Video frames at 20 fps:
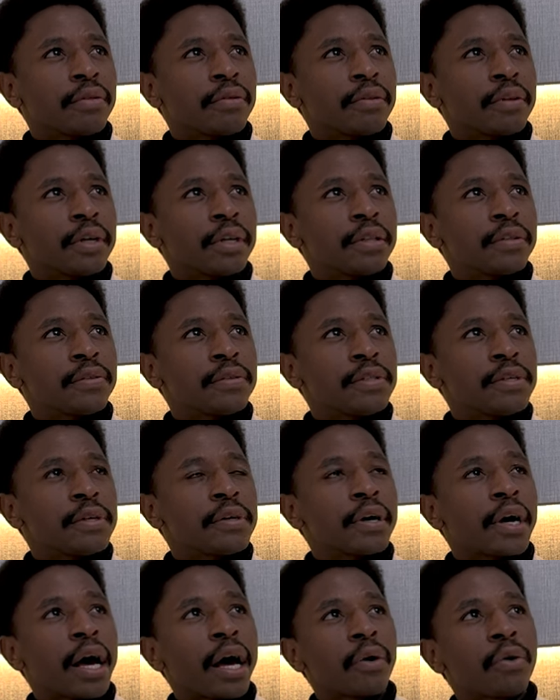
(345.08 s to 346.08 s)
it.
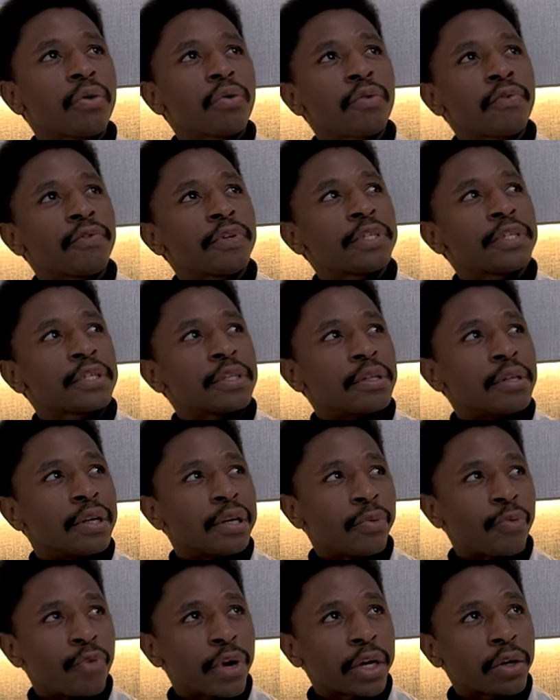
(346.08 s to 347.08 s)
I don't know if it's the
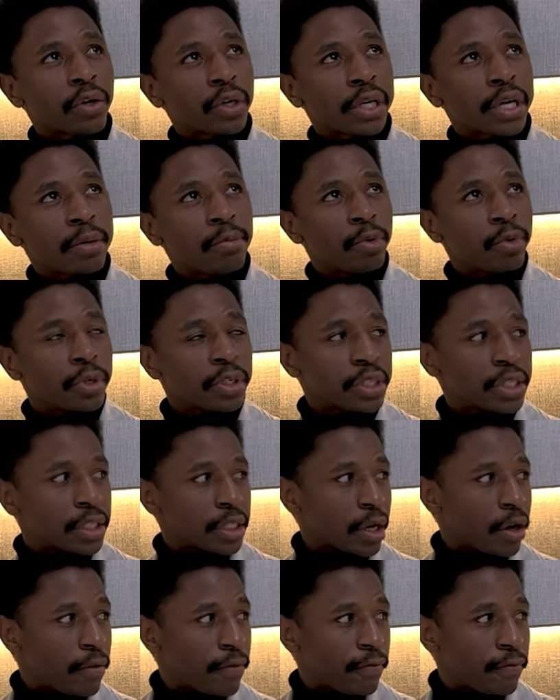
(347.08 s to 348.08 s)
record label
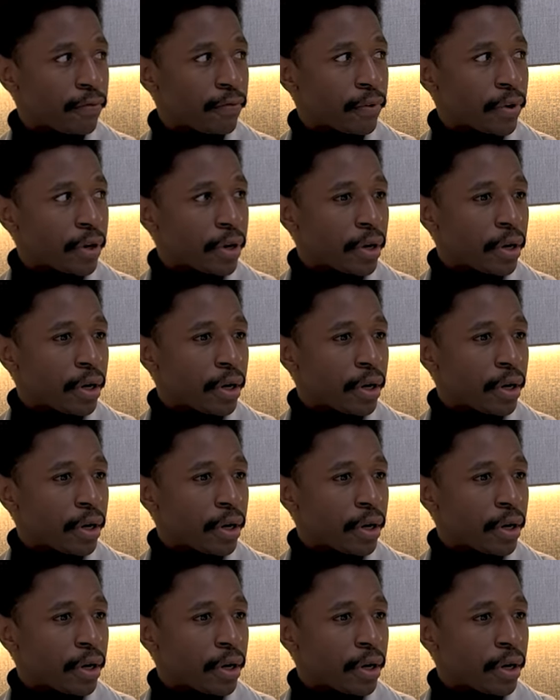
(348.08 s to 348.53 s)
itself,